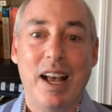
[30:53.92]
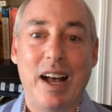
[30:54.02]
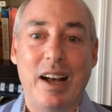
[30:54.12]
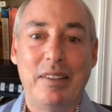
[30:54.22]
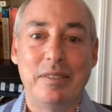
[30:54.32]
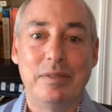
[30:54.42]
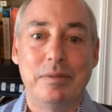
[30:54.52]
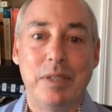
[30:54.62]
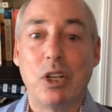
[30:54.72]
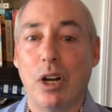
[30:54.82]

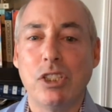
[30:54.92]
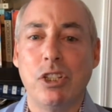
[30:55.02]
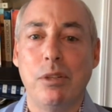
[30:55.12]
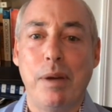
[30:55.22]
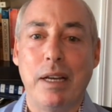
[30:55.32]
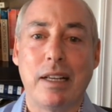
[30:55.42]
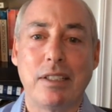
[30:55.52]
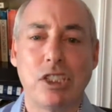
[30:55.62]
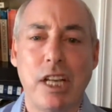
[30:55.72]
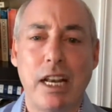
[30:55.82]
But it could also depend on
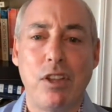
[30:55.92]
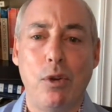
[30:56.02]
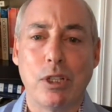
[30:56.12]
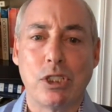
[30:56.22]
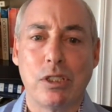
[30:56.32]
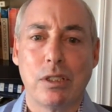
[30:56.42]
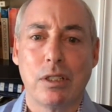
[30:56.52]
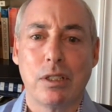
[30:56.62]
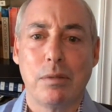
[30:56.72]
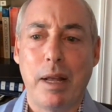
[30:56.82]
the state of the
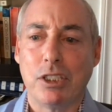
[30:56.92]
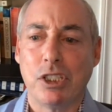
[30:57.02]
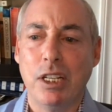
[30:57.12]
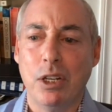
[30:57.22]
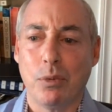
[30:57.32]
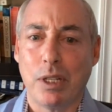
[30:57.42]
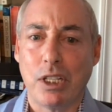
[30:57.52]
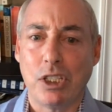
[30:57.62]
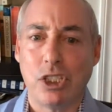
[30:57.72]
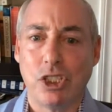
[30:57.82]
US-Palestinian
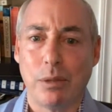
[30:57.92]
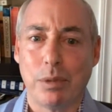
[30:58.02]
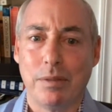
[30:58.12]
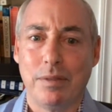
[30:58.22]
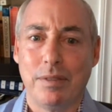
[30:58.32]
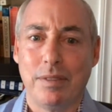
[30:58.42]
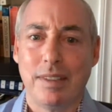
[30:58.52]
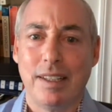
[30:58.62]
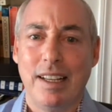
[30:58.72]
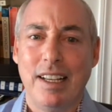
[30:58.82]
relationship.
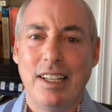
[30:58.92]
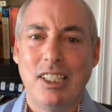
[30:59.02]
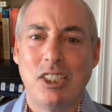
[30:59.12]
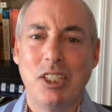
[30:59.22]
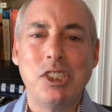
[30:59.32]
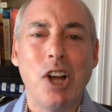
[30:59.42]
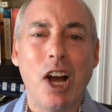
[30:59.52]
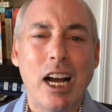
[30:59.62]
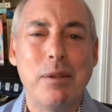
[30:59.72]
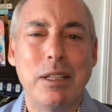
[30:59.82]
So let's
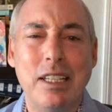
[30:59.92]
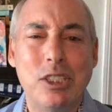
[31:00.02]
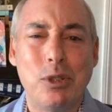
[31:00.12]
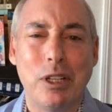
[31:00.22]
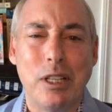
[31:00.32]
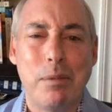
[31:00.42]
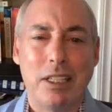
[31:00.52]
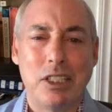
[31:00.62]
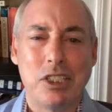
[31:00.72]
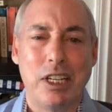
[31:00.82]
talk about the Israel and the
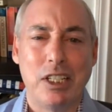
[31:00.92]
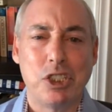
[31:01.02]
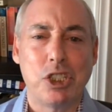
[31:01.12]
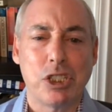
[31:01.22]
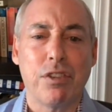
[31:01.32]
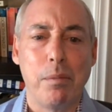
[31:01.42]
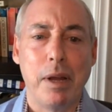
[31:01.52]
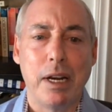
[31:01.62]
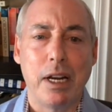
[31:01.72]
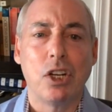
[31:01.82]
Palestinians just for a
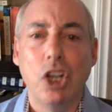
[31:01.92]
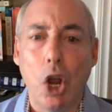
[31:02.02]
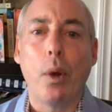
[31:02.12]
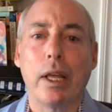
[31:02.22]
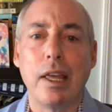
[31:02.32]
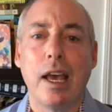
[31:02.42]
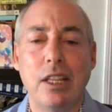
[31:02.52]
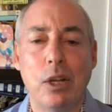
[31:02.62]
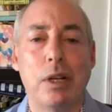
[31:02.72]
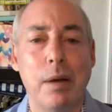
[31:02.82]
minute, knowing
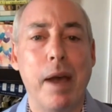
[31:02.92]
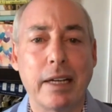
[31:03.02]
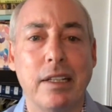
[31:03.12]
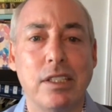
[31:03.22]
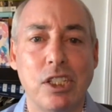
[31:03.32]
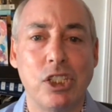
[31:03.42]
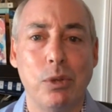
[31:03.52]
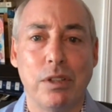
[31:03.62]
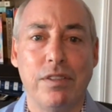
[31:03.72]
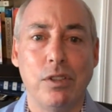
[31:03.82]
again that we'll come to this
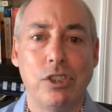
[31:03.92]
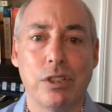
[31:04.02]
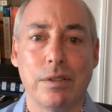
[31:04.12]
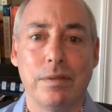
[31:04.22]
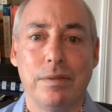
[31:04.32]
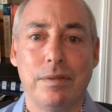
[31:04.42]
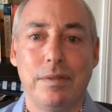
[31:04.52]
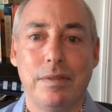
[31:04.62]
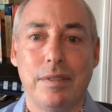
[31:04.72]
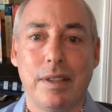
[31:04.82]
issue in the future.
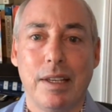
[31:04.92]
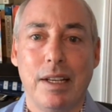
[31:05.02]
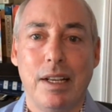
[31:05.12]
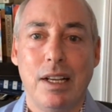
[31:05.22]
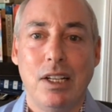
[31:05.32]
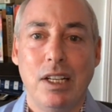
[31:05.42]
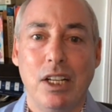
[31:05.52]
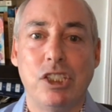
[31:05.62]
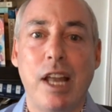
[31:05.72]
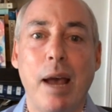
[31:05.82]

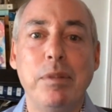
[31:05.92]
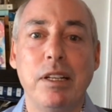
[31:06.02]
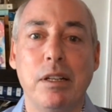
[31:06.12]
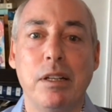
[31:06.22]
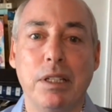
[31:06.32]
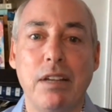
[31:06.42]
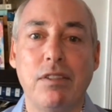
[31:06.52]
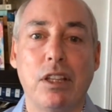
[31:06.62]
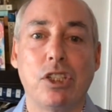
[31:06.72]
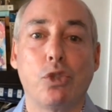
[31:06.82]
It's tempting to
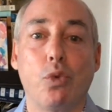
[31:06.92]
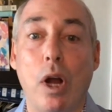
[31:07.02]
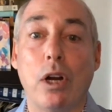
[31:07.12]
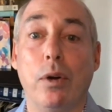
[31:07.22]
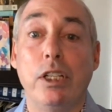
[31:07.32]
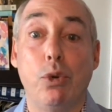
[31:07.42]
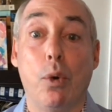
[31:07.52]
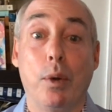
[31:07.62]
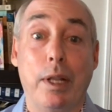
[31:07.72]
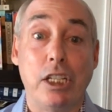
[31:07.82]
believe that the stronger
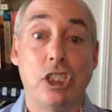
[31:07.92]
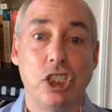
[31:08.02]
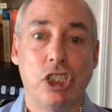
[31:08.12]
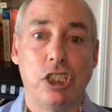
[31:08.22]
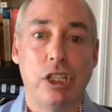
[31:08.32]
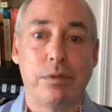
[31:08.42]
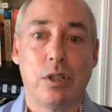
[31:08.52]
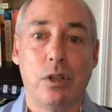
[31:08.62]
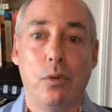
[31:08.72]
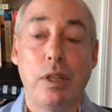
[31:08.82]
Israel relationships
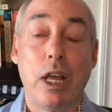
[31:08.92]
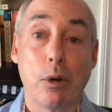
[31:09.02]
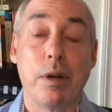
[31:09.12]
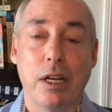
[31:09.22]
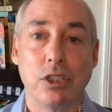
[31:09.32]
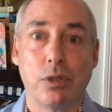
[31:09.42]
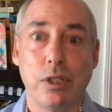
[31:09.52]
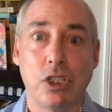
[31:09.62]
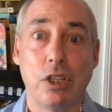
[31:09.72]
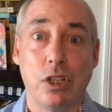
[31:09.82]
with Arab
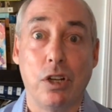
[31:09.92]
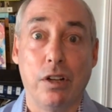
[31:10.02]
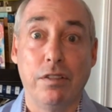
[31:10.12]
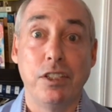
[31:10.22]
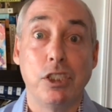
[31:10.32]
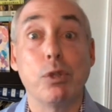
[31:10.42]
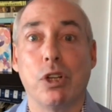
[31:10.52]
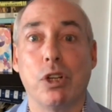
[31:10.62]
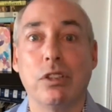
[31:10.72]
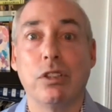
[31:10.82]
countries in the Gulf as a
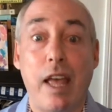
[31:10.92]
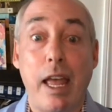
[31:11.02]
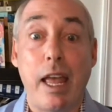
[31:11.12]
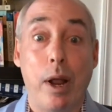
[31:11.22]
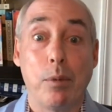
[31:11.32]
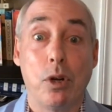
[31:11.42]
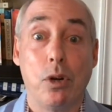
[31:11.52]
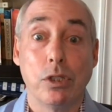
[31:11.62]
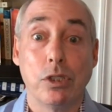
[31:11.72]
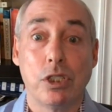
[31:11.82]
result of the Abraham
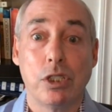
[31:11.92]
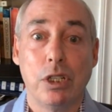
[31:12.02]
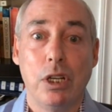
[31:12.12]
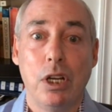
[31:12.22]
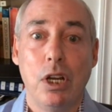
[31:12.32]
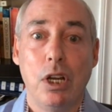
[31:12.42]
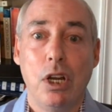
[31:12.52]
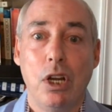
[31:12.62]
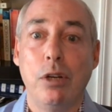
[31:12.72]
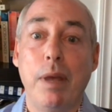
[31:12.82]
Accords
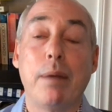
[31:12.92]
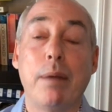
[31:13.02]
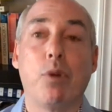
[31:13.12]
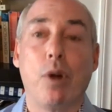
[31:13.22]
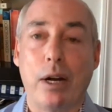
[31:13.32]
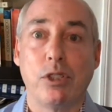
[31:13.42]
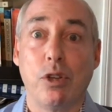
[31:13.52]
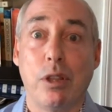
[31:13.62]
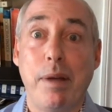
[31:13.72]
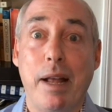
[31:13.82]
could make progress
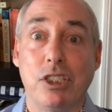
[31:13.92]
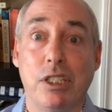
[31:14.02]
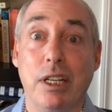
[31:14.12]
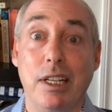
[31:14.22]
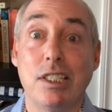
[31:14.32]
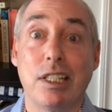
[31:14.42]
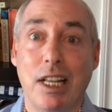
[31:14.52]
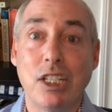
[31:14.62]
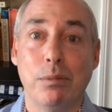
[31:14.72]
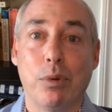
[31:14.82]
with the Palestinians
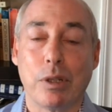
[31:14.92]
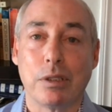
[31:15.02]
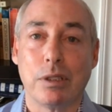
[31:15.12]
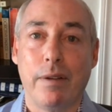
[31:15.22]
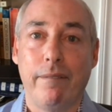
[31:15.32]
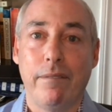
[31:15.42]
less important.